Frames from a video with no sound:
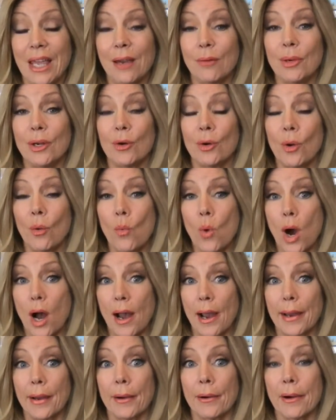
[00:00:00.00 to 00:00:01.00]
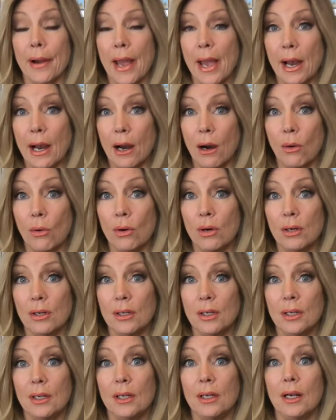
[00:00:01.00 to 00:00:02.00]
And we don't know why or how.
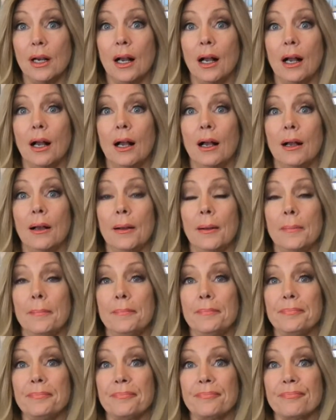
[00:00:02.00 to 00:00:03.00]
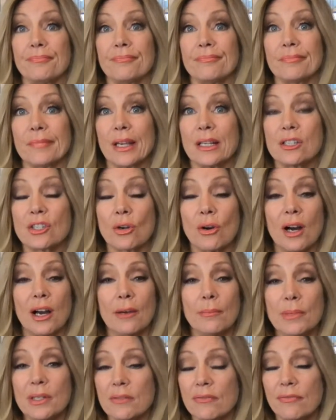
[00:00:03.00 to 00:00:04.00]
And so
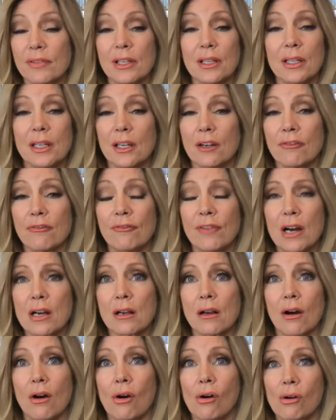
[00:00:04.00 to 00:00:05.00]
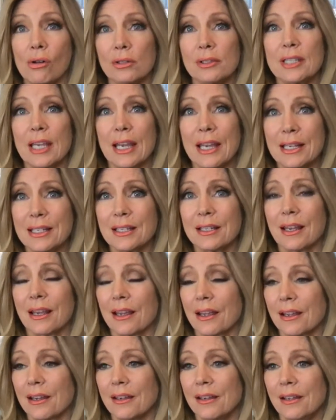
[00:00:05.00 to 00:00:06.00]
I've been feeling in a funk all day
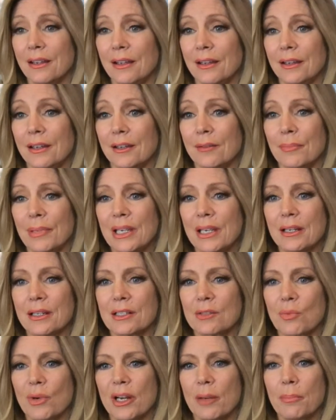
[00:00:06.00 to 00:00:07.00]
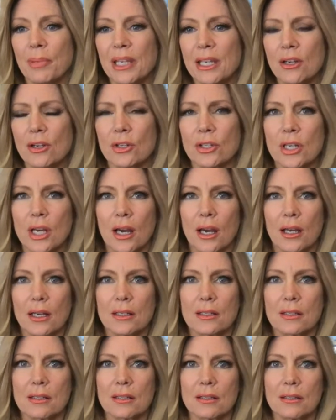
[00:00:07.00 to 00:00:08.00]
today because when a peer
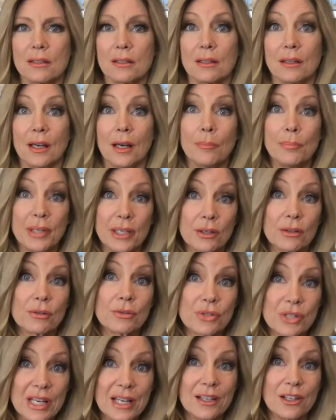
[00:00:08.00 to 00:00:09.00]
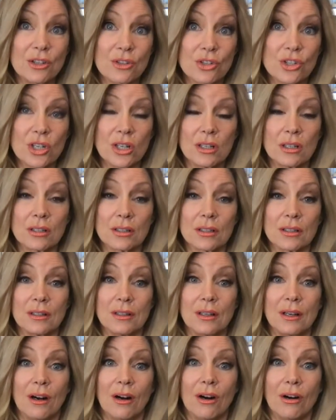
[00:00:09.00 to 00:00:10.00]
dies, a peer who's 10 years younger,
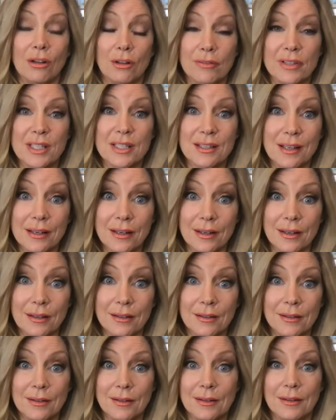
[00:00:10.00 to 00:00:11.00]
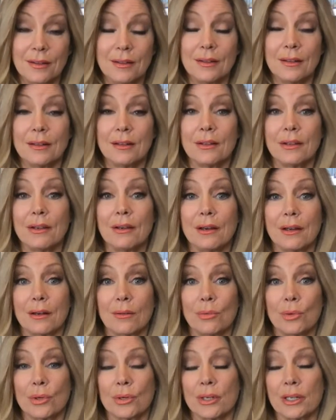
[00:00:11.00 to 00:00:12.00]
all of a sudden, you got
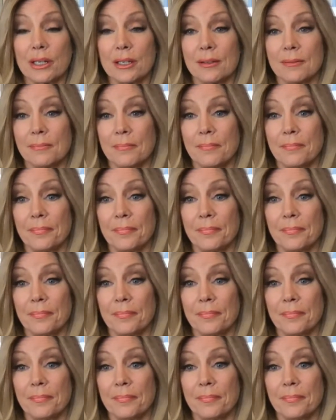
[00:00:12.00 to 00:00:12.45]
to worry.